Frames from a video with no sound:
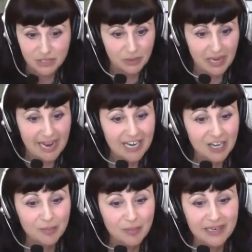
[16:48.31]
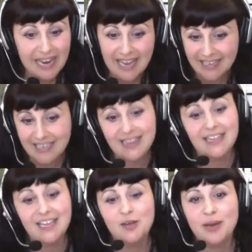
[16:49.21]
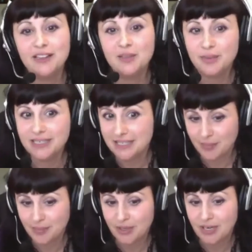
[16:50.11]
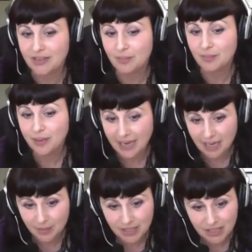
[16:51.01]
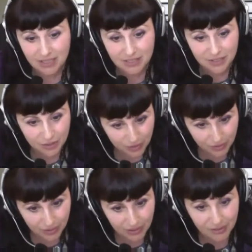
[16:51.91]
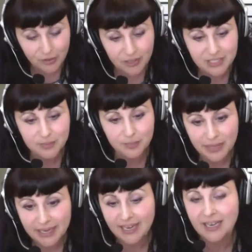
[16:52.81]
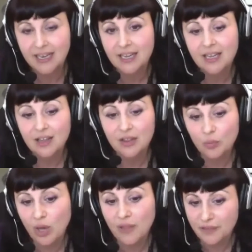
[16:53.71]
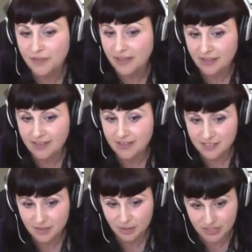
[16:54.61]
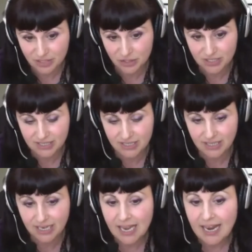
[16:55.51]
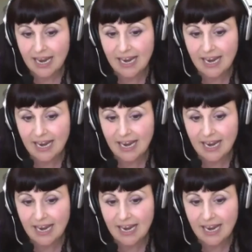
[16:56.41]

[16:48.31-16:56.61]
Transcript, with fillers: So it could be anything about the Big Dipper, and then Pamela and Nicole are going to pick the one that they think is the most interesting.